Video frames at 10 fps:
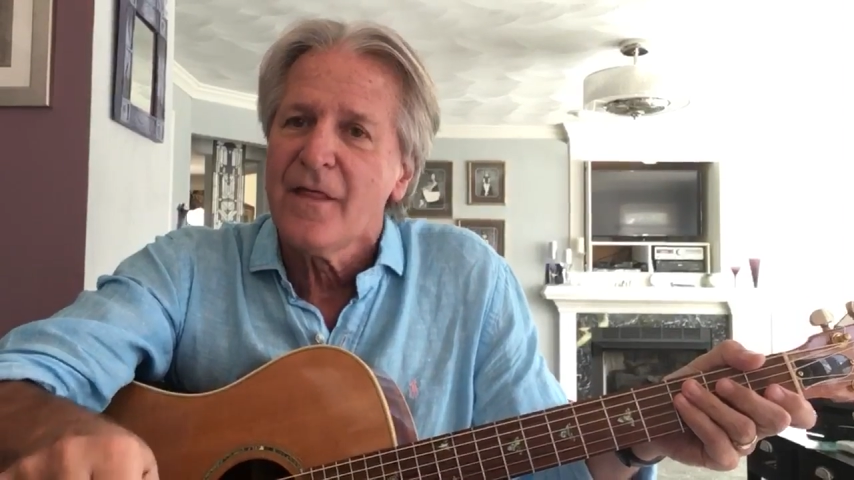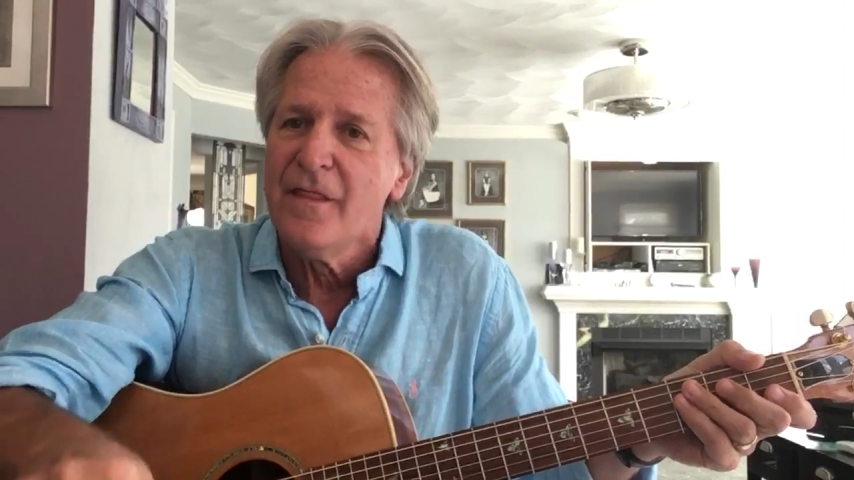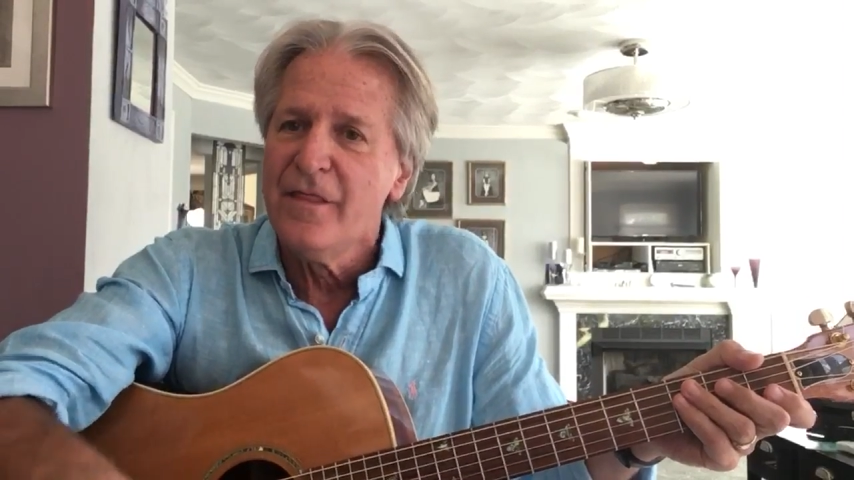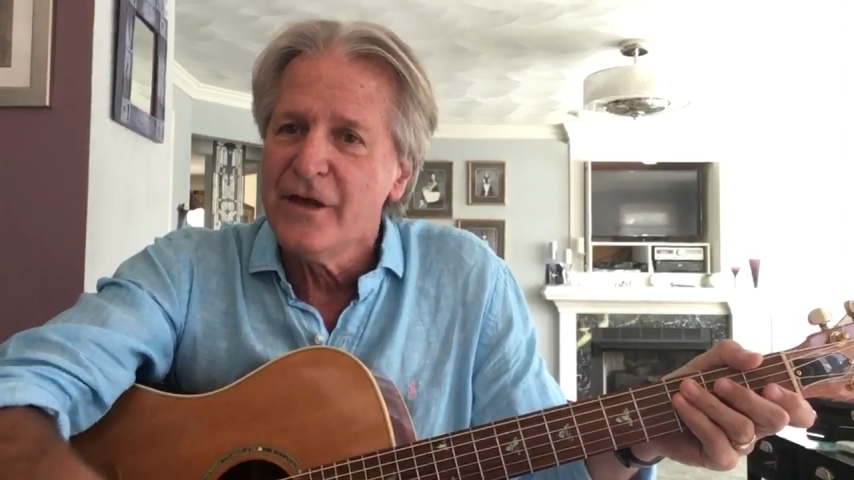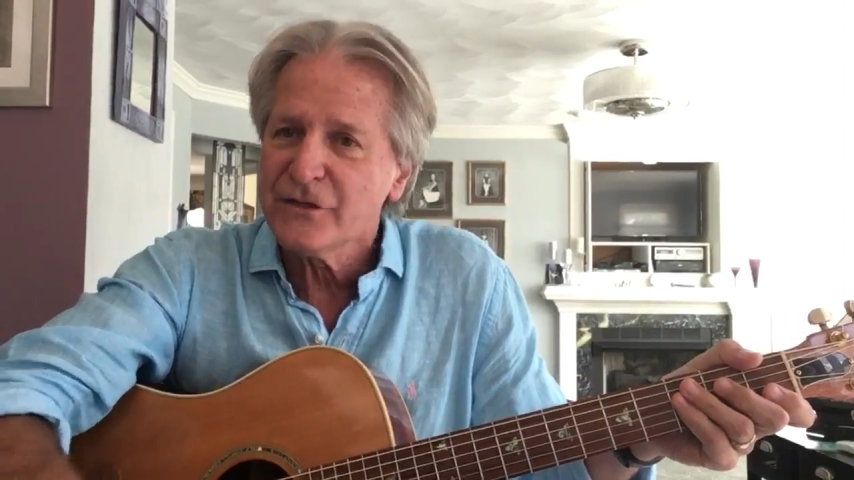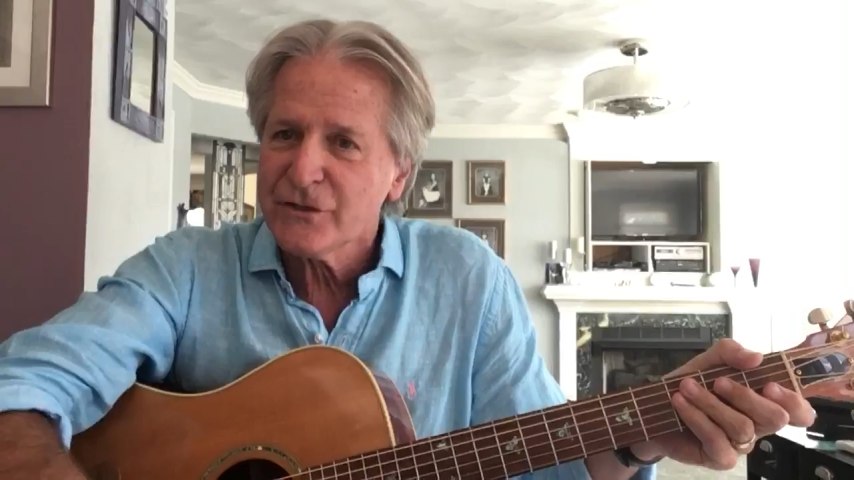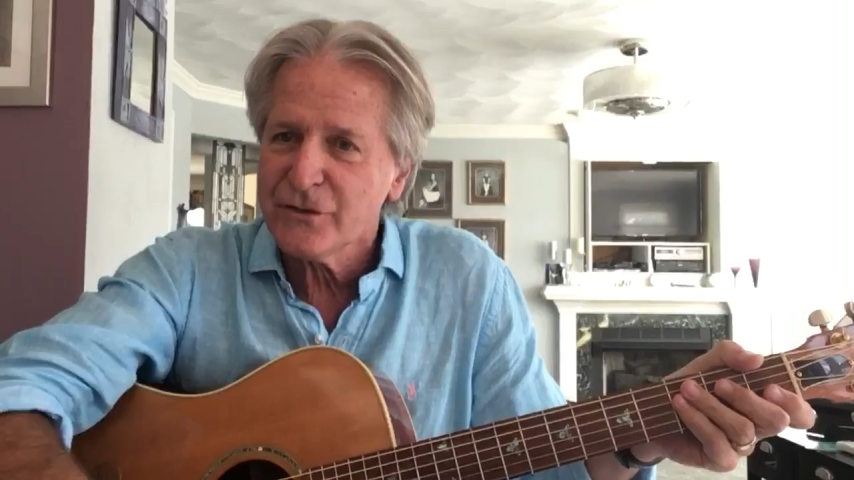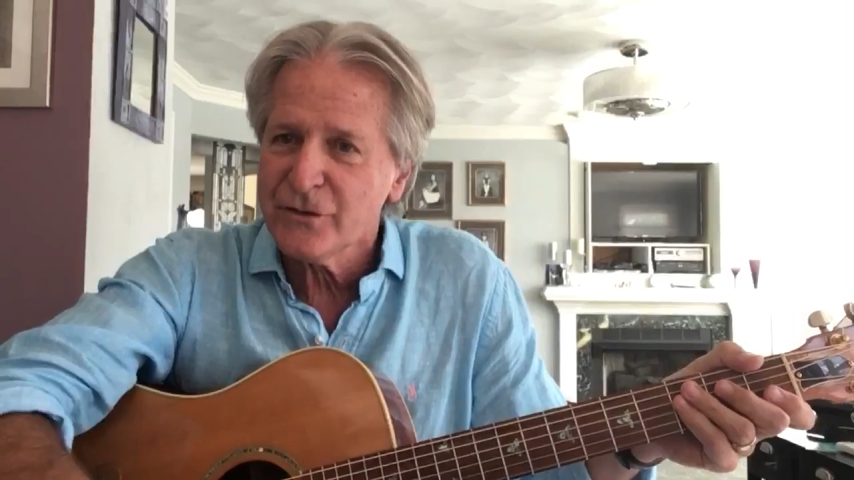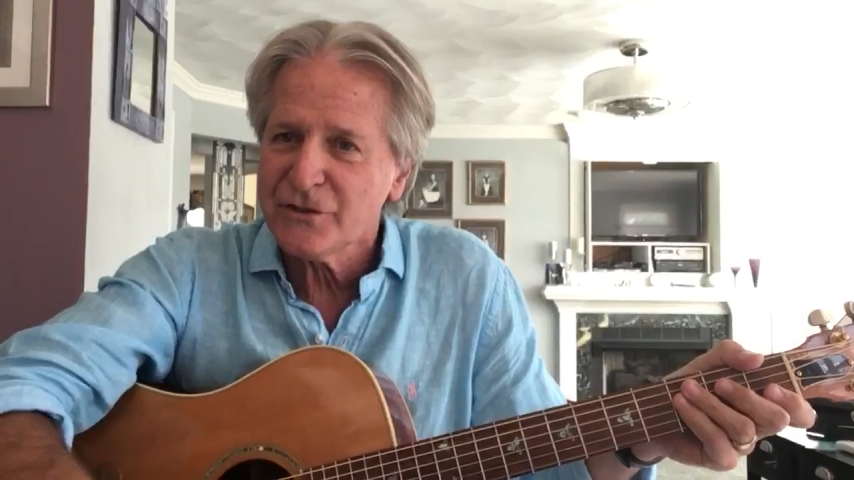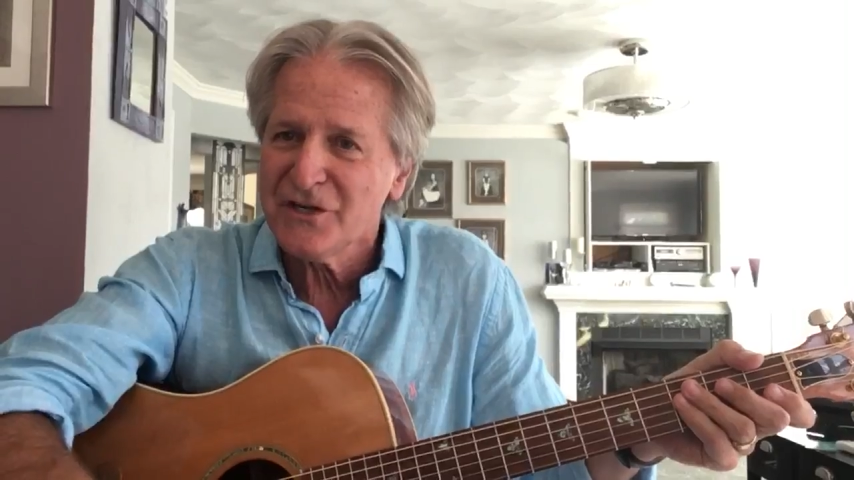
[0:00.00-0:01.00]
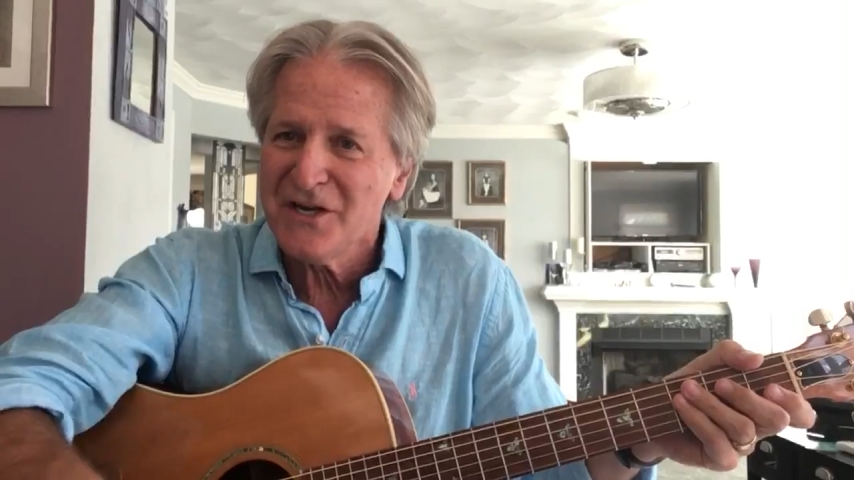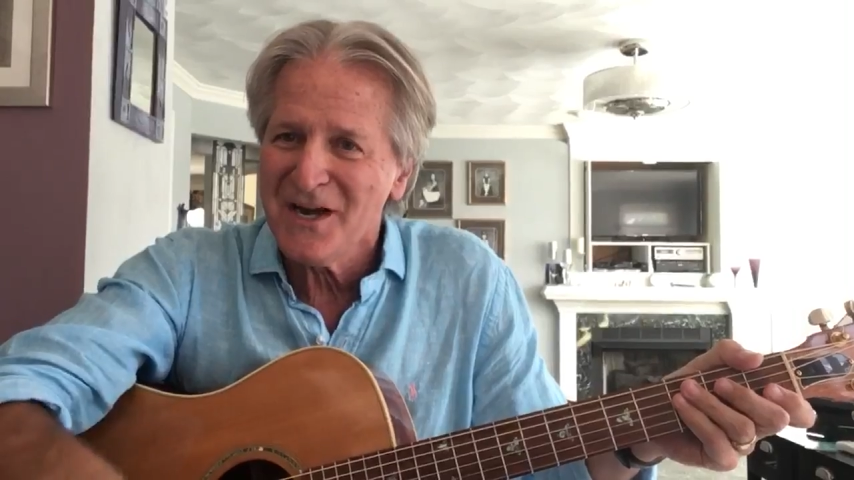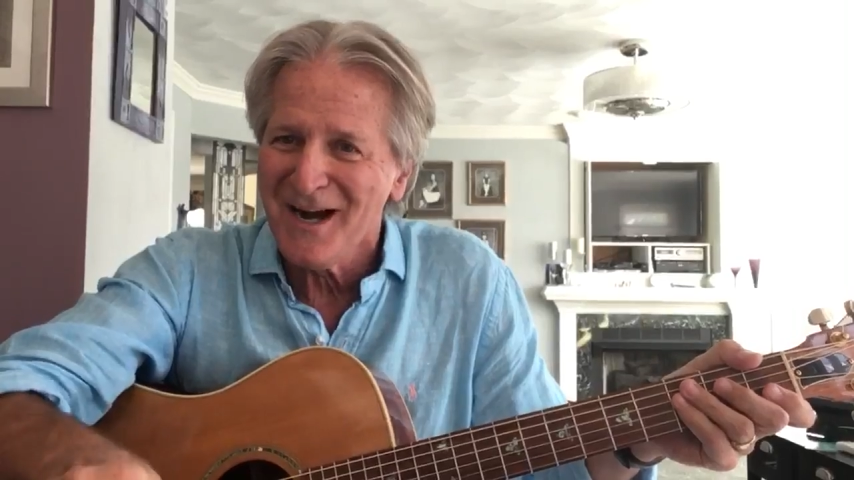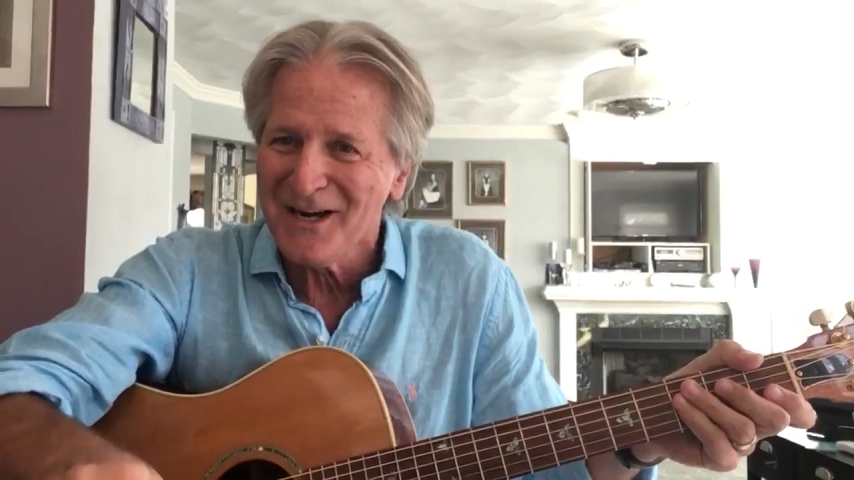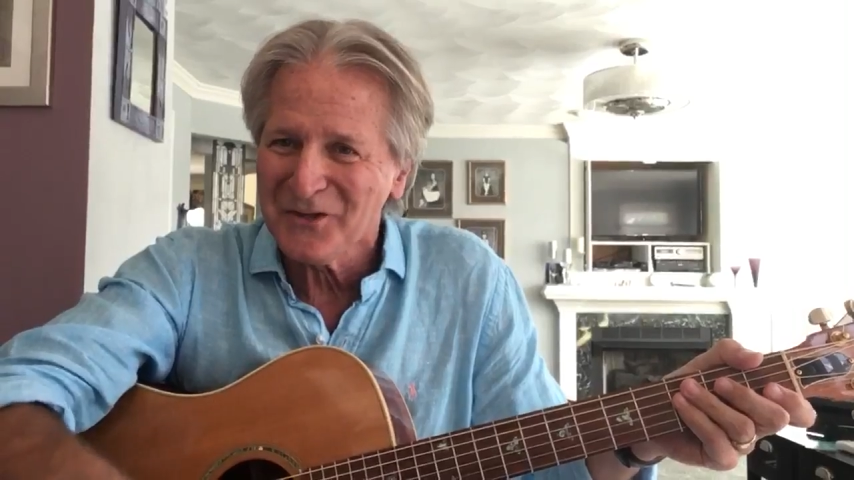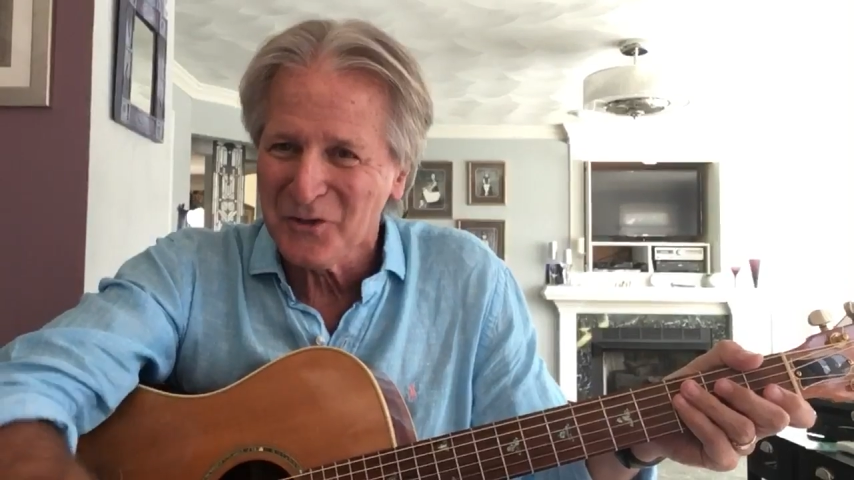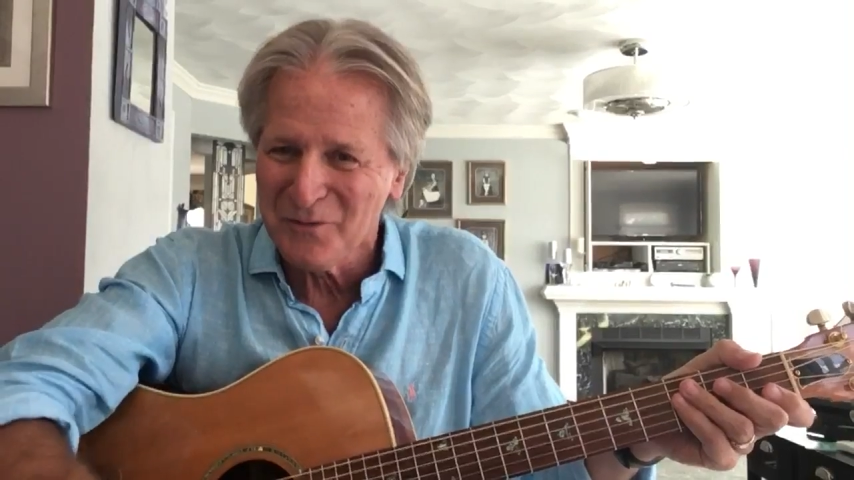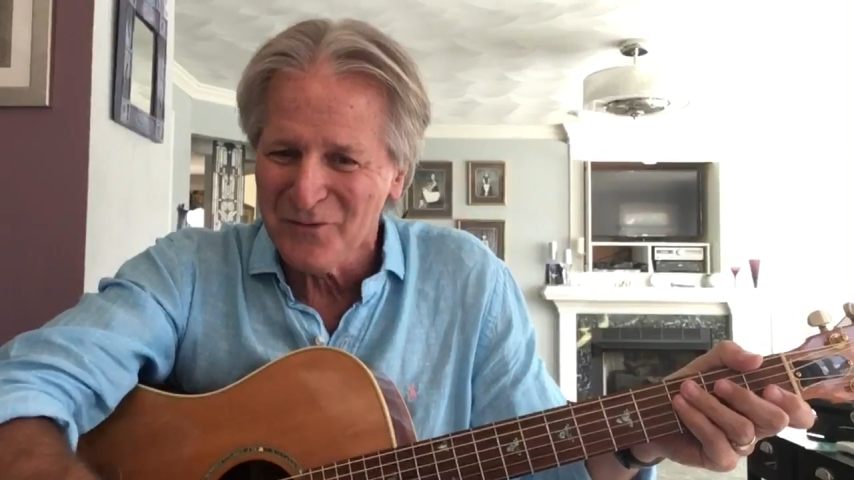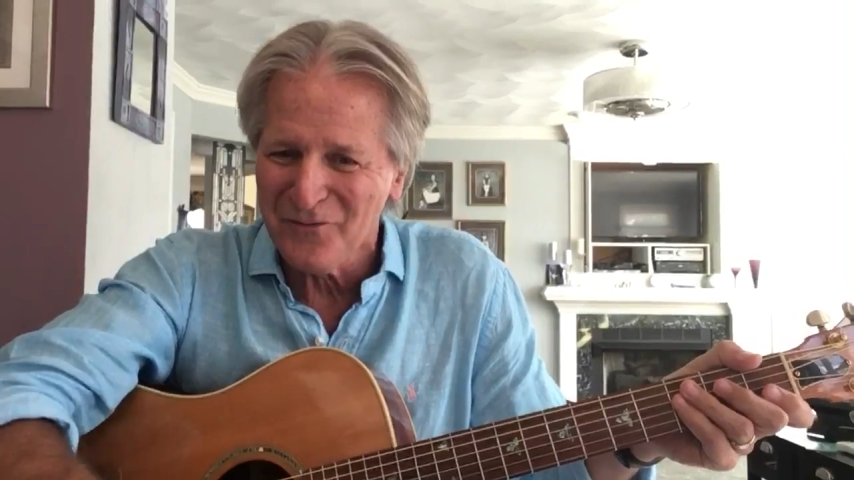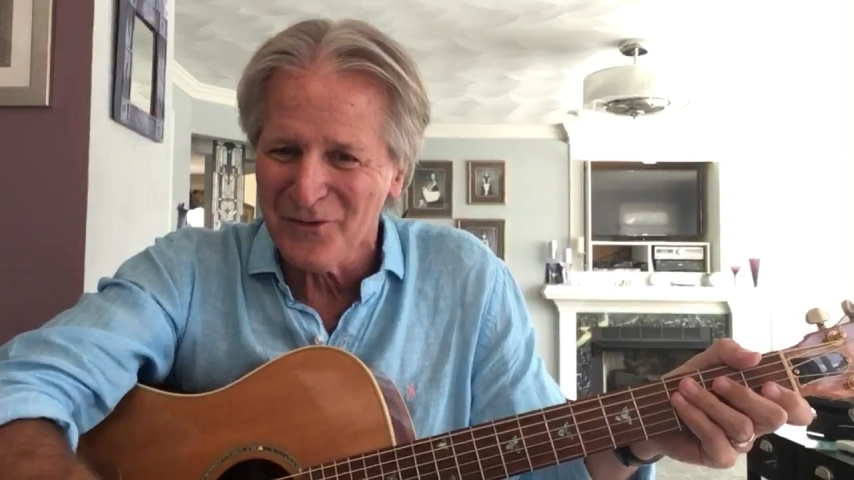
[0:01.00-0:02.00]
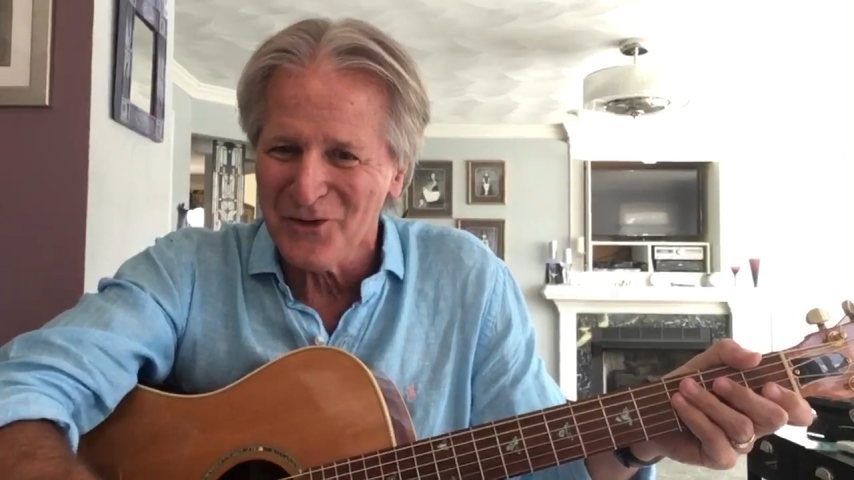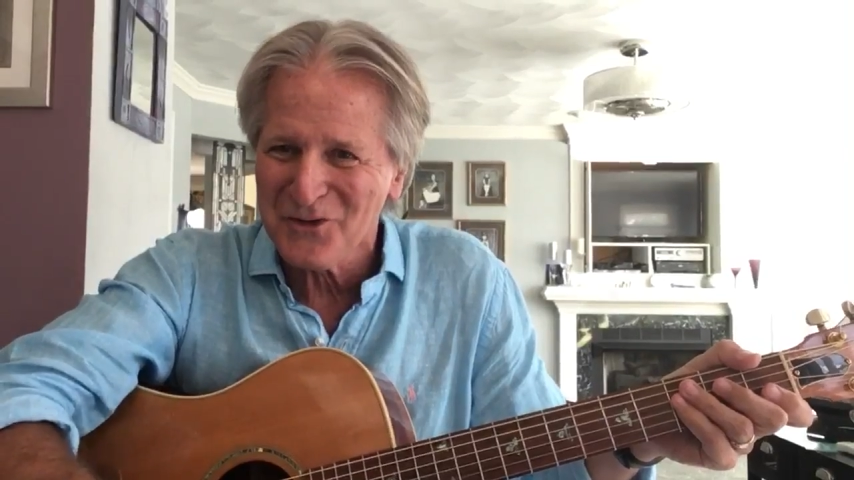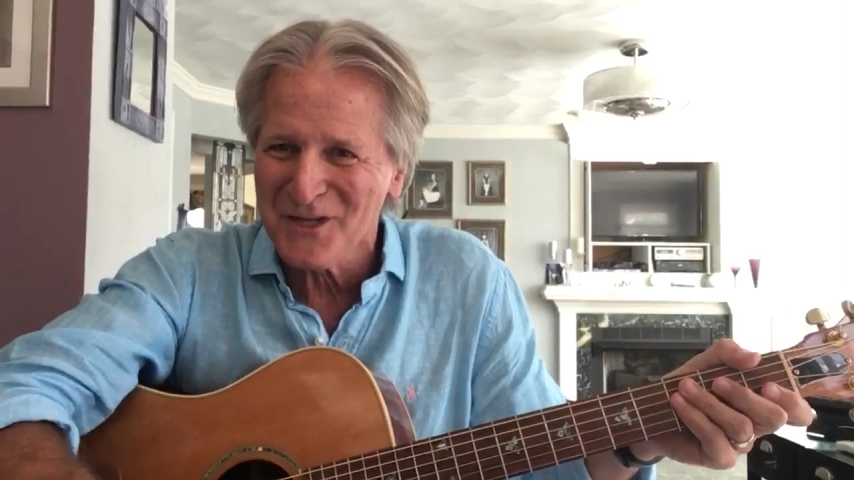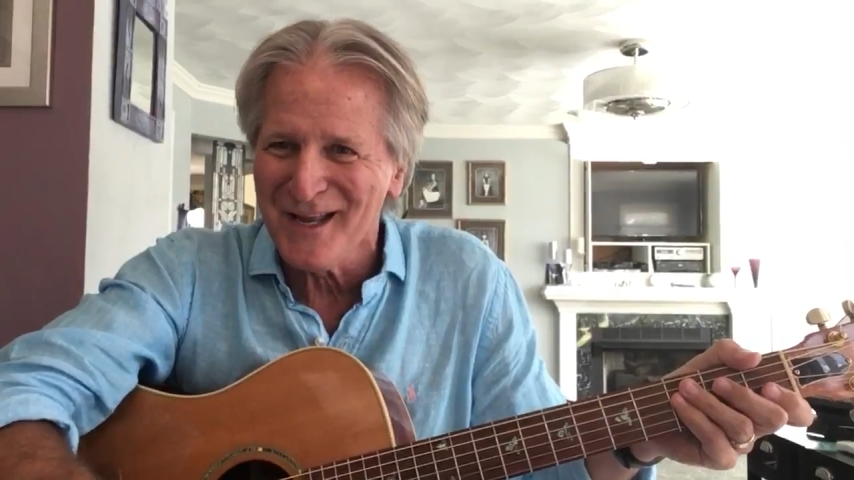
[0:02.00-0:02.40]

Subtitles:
this Thursday, October the 1st.